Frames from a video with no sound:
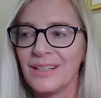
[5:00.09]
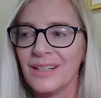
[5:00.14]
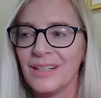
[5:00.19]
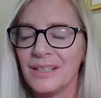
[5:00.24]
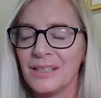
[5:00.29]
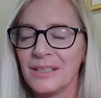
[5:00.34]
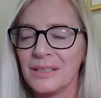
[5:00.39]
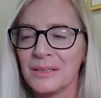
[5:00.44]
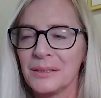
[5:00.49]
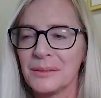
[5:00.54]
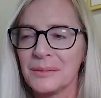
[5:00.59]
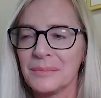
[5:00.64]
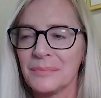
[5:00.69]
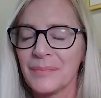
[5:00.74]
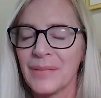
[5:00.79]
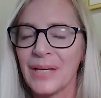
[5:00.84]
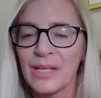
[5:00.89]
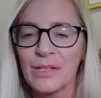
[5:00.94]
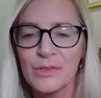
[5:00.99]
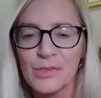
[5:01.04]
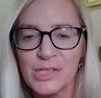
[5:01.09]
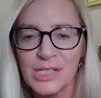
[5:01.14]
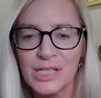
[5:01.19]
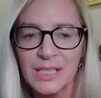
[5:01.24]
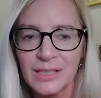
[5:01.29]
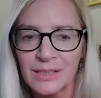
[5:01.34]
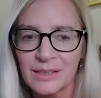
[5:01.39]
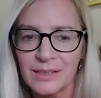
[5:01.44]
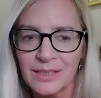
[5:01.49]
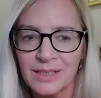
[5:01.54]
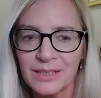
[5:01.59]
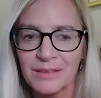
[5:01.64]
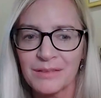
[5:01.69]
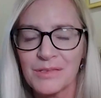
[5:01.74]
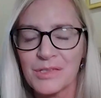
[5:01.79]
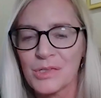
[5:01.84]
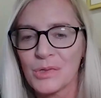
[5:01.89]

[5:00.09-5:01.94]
energy healing.